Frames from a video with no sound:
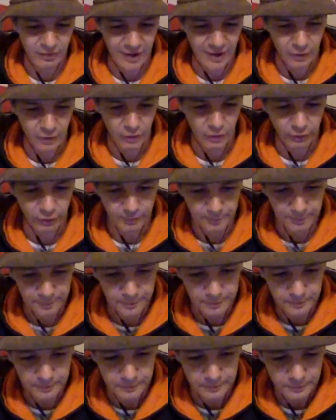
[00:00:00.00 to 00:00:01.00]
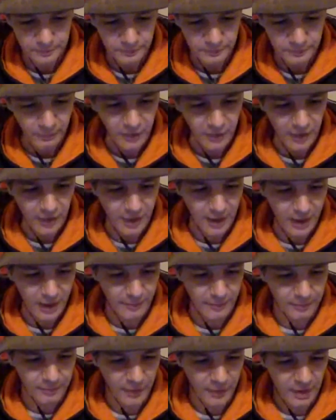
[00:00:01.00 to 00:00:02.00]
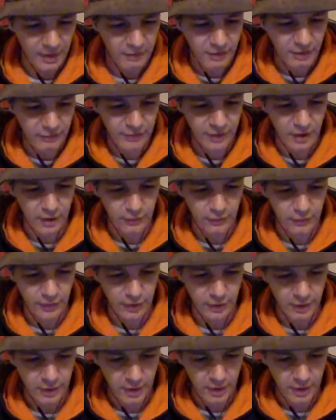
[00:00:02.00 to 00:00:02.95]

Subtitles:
tackles. Fatulofa,